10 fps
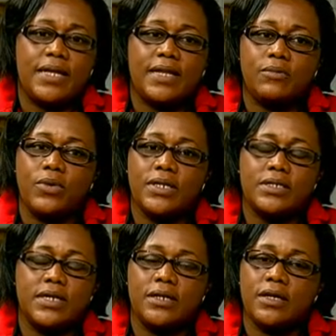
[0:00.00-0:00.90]
and I want
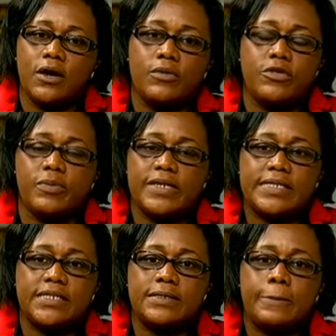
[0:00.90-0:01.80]
to encourage
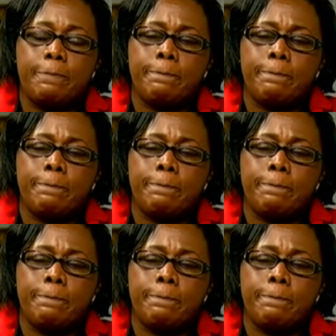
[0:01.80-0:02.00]
persons